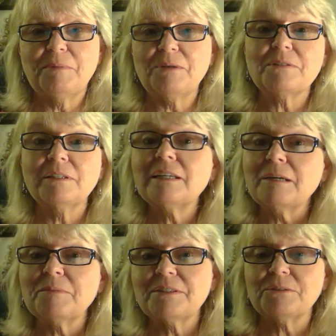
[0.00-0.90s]
mostly
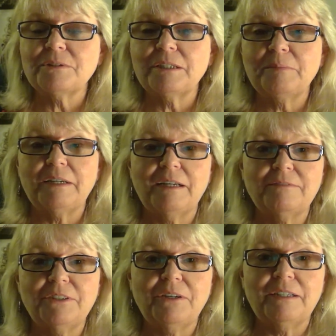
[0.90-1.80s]
chemistry, but
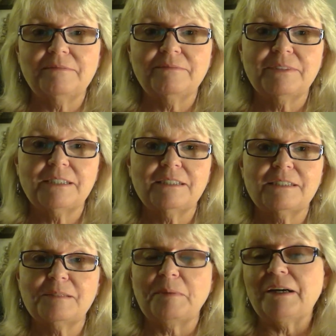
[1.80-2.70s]
I've taught
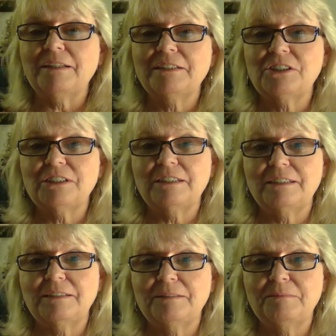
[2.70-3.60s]
physics,
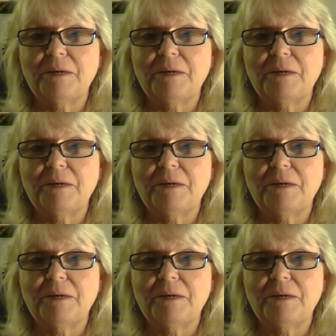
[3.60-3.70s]
biology,